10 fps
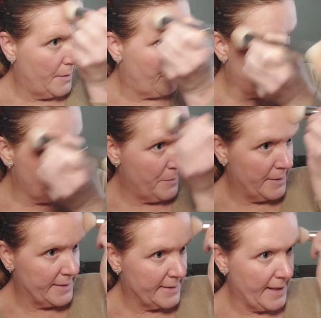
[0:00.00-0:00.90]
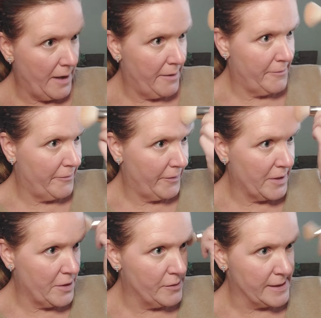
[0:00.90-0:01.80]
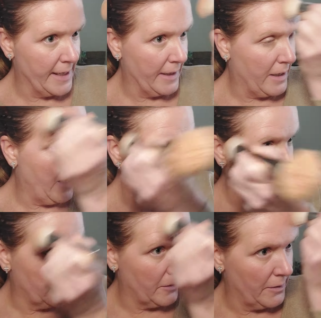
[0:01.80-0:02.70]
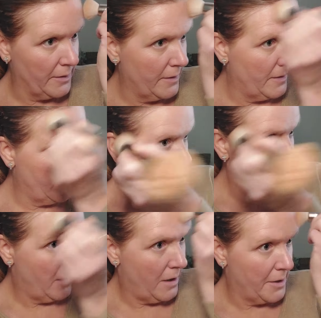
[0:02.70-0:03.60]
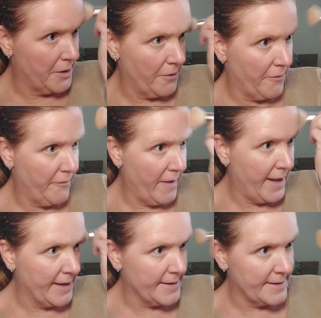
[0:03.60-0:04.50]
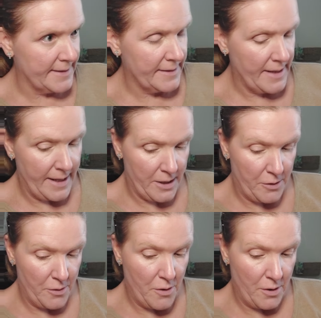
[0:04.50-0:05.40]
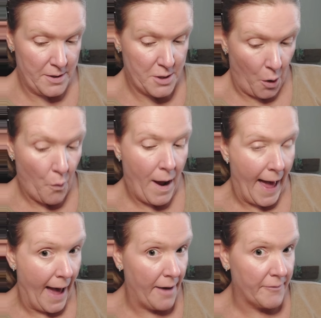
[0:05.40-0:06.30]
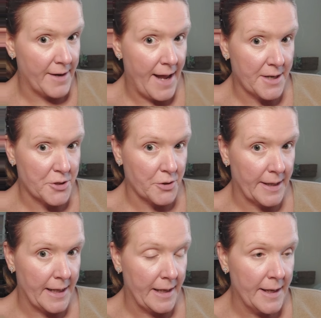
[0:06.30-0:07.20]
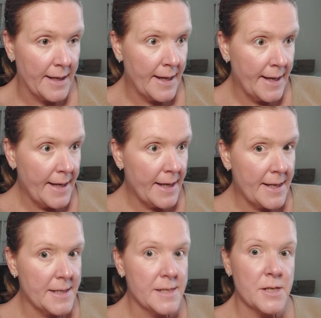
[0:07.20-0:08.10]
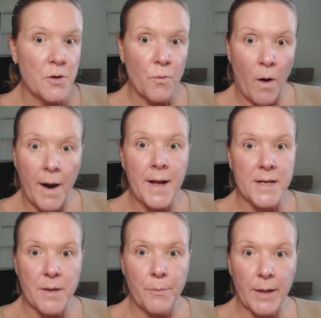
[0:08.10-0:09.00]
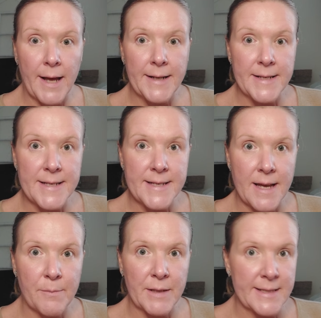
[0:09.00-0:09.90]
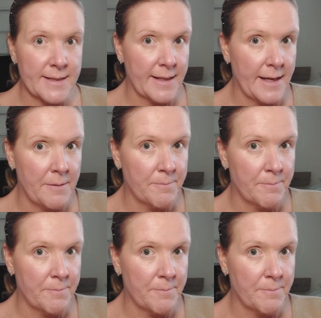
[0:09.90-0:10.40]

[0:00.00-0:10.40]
purpose of using color on your face that you don't have naturally is you want it to blend seamlessly,